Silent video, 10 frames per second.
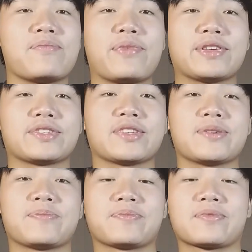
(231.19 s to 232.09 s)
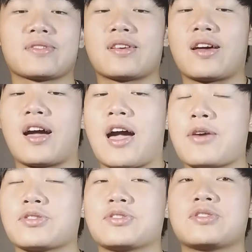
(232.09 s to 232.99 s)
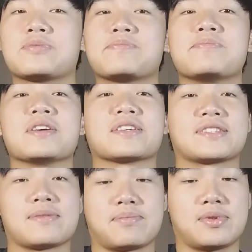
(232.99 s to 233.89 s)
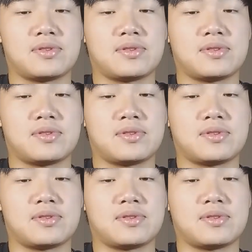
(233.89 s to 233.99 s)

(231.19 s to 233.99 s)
basically, I was being a simp.